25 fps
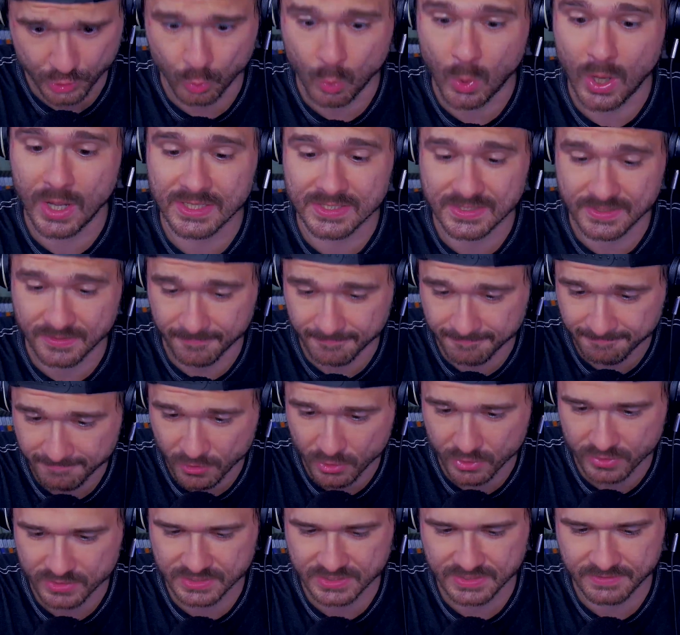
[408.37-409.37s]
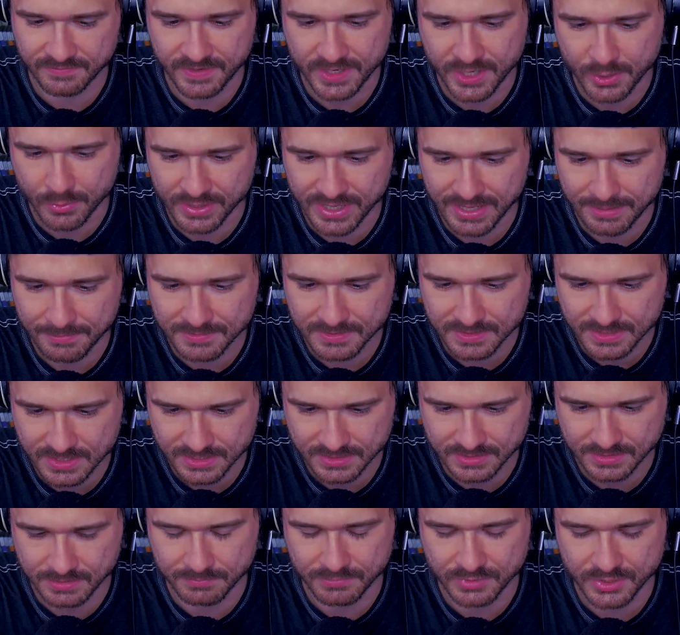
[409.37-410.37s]
was the first video game
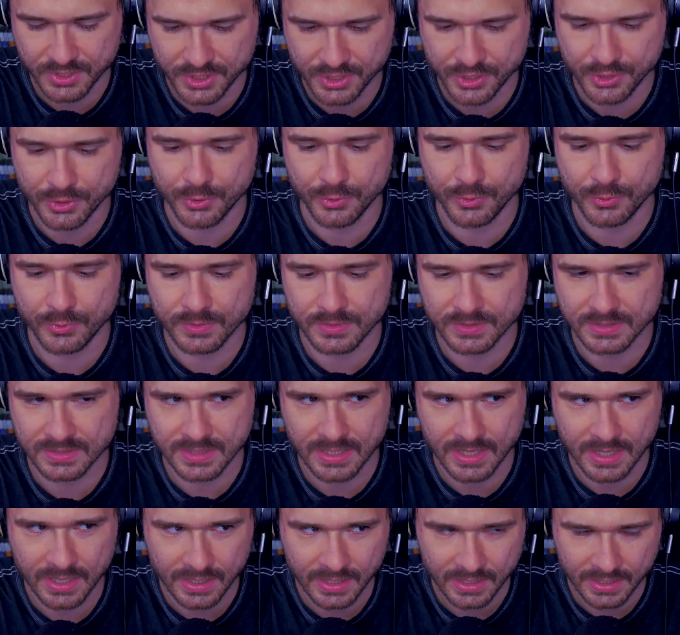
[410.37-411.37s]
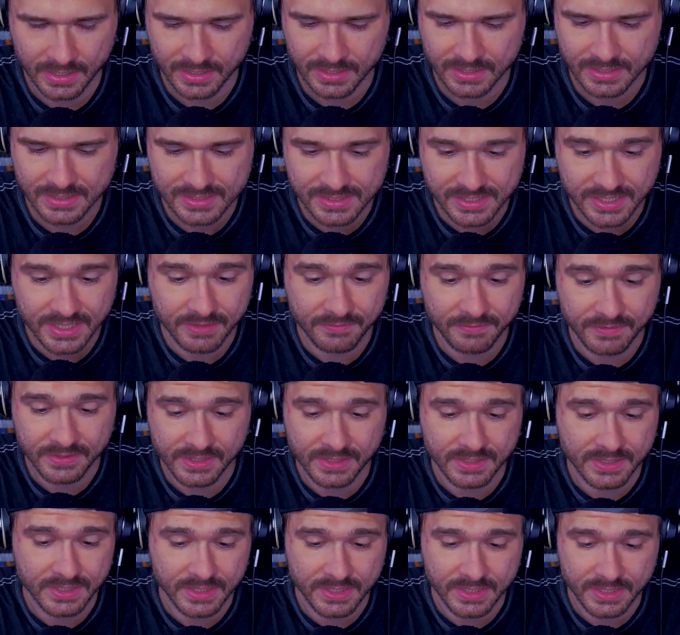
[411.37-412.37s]
system to use
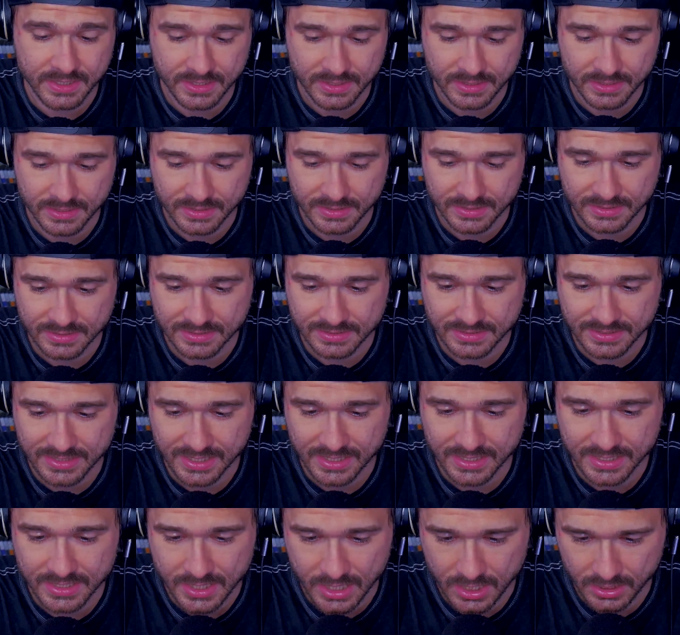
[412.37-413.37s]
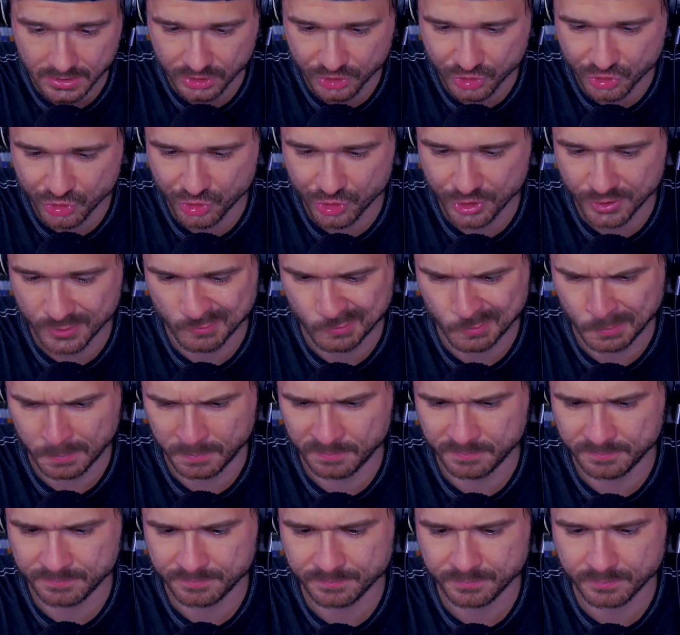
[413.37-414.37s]
DVD technology.
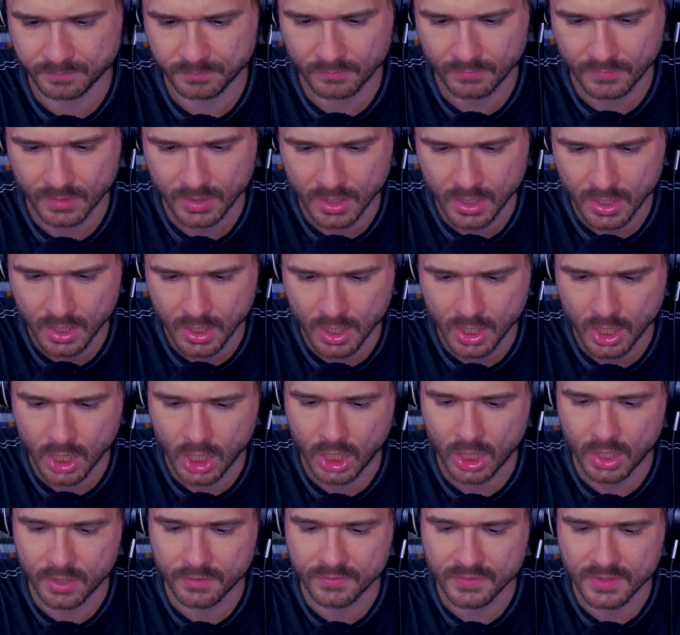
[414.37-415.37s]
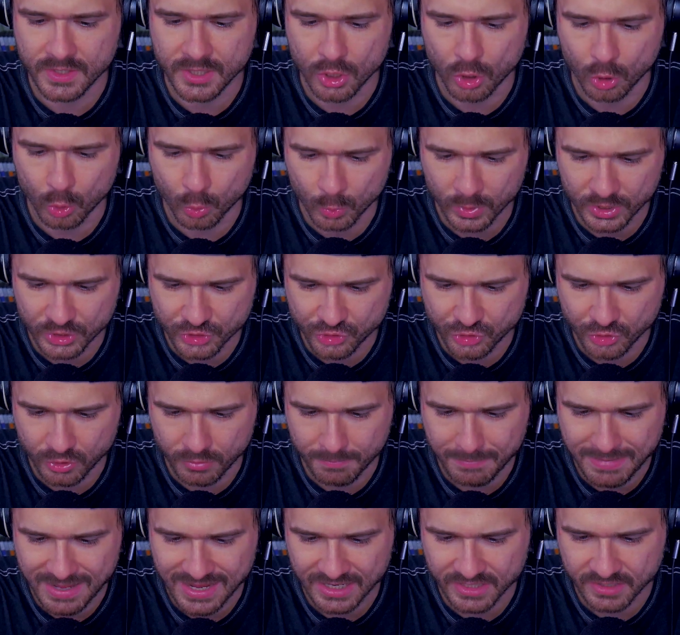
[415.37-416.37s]
On the original
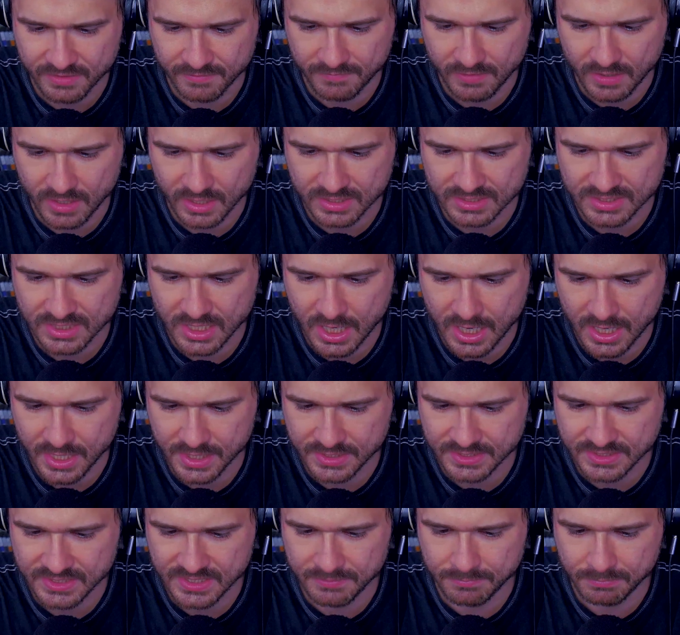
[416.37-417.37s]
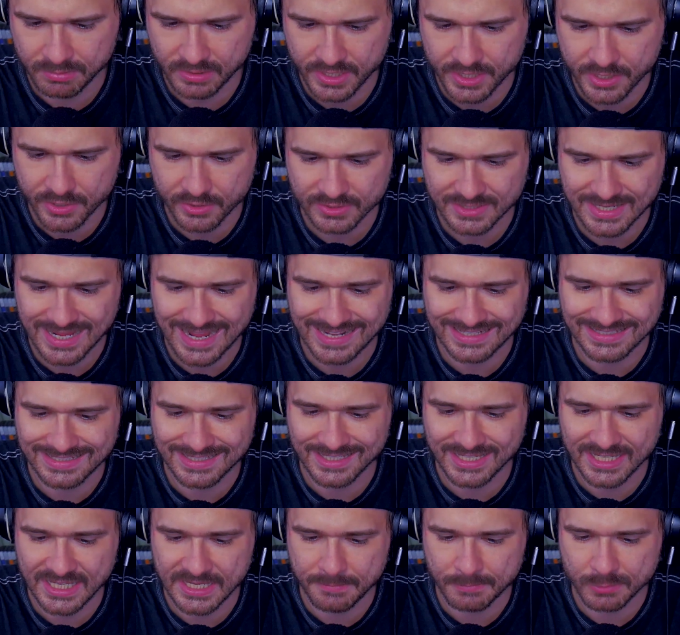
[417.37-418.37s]
Magnavox Odyssey, players had to
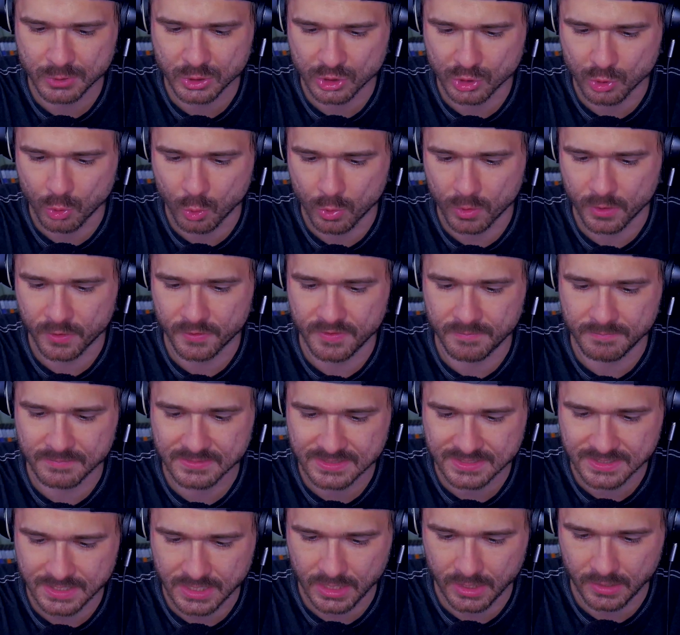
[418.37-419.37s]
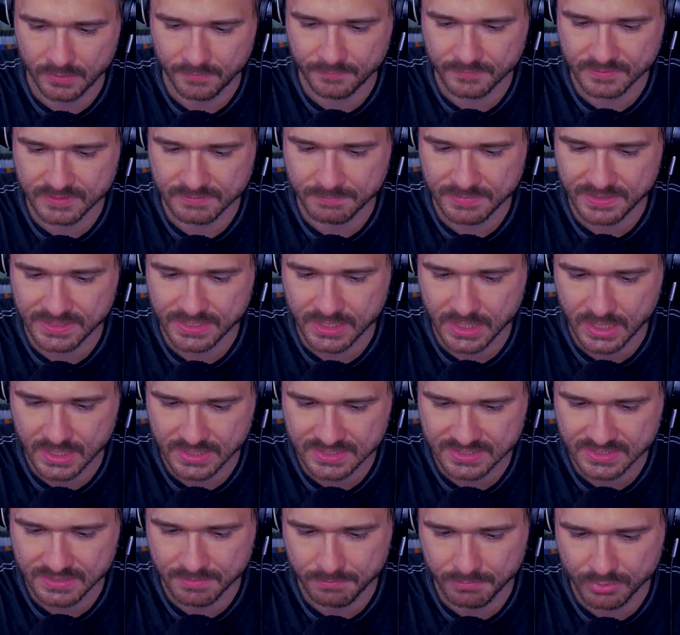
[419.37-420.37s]
keep score themselves
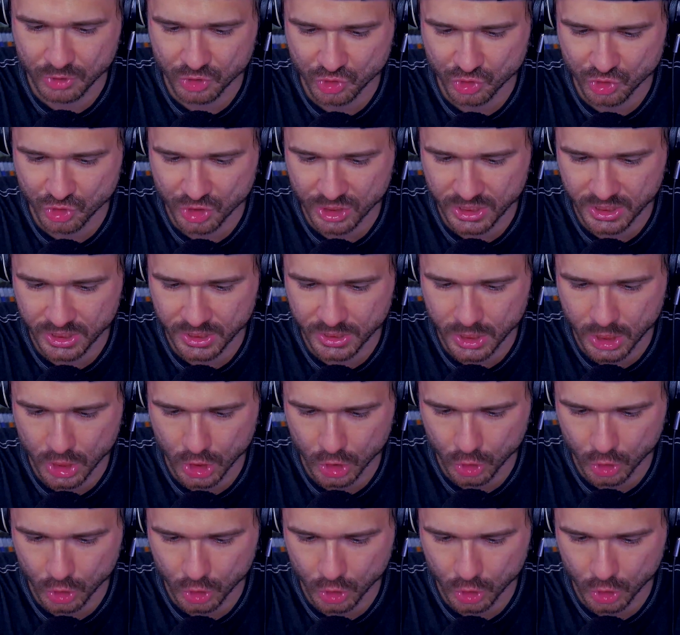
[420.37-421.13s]
because the machine